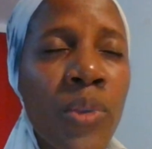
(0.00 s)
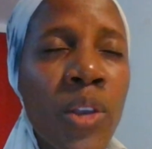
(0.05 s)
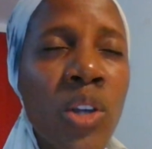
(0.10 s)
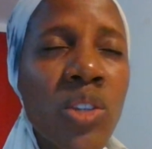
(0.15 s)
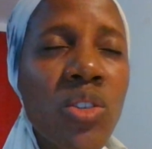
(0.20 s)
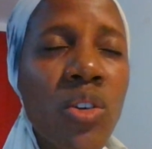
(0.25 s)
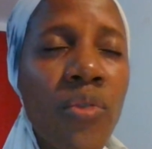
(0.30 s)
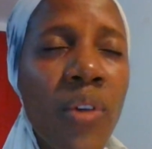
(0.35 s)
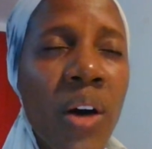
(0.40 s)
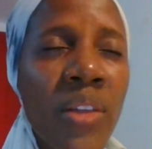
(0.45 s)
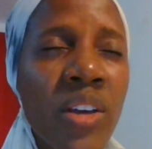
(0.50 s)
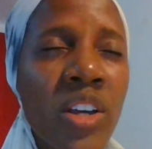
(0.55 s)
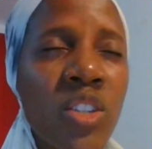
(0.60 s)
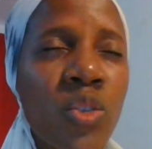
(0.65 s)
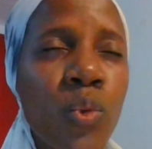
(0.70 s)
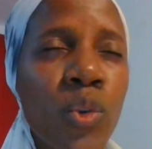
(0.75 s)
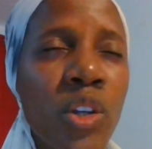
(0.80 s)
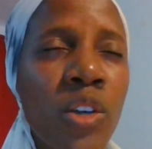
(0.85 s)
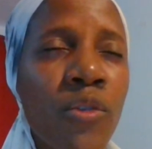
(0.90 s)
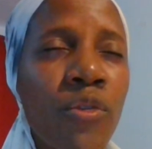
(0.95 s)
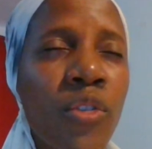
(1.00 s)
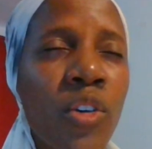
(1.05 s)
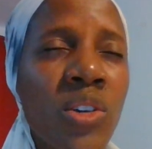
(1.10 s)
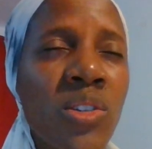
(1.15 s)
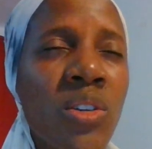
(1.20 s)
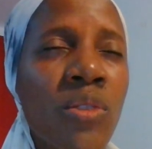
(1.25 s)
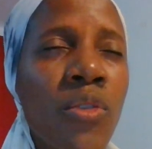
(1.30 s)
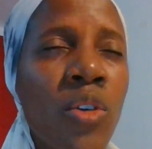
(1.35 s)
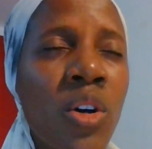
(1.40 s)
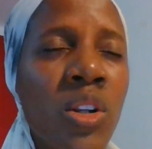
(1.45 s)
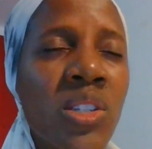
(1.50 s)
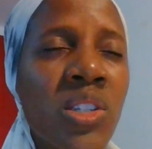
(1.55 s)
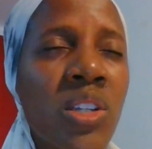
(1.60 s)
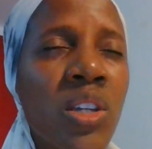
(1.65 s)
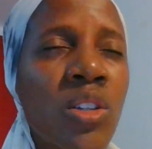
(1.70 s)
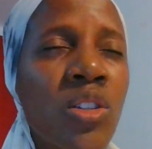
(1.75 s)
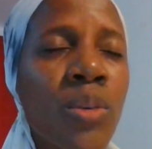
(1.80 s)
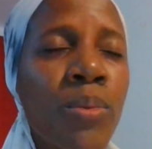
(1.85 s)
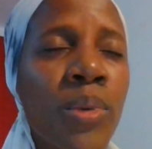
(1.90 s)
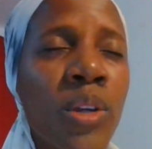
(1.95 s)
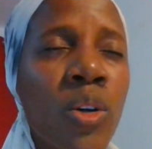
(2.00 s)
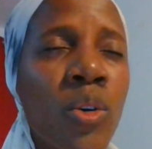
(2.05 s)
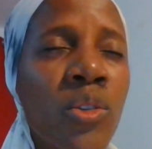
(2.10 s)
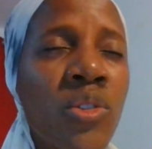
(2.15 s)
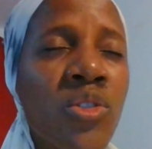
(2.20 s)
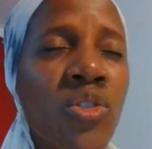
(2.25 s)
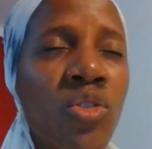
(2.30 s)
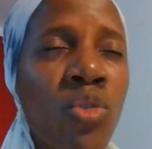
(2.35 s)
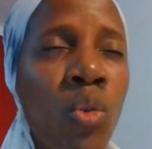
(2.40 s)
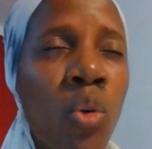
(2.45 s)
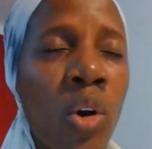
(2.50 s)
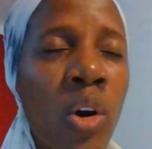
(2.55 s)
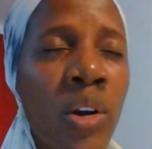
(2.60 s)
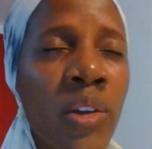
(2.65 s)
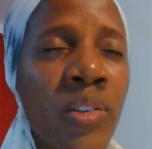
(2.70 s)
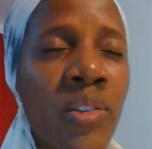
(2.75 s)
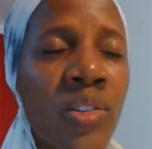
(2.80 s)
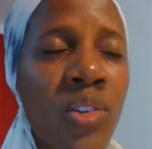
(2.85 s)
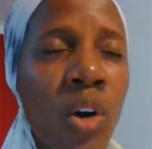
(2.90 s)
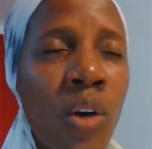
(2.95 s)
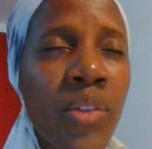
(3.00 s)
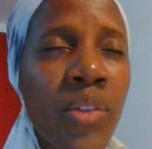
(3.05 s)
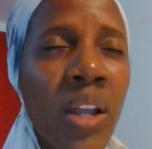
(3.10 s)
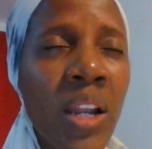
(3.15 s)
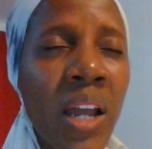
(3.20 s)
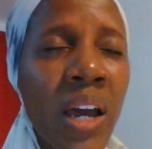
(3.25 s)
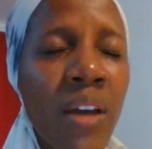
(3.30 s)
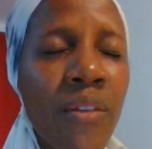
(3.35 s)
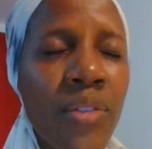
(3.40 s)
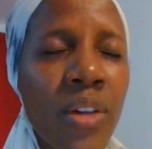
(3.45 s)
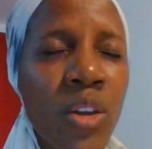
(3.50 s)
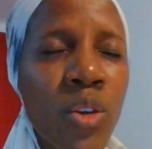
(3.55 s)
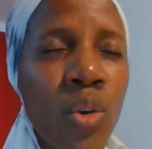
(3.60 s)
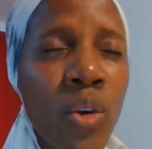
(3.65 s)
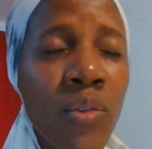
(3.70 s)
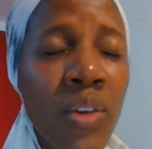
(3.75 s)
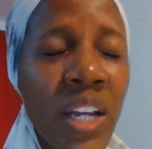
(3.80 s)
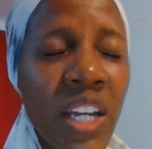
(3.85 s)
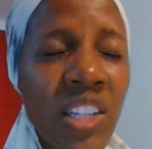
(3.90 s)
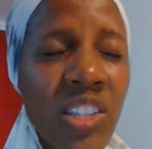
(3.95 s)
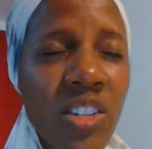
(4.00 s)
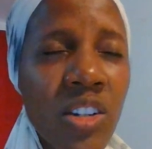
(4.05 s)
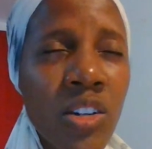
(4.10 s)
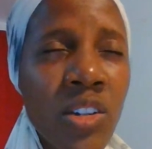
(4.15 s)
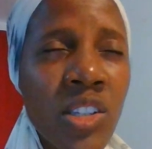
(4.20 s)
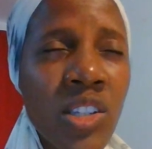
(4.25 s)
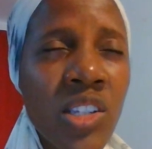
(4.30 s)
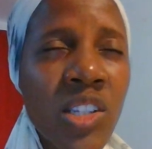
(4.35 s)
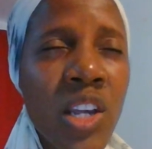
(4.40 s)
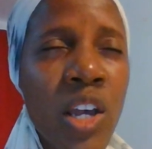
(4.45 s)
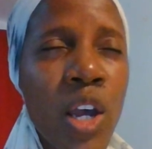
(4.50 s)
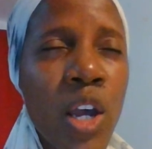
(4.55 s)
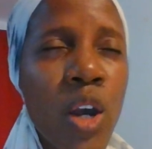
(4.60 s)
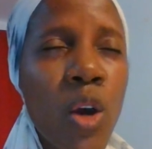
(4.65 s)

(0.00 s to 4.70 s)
So, fathers, we first of all seek to be good stewards the life that you have lent us.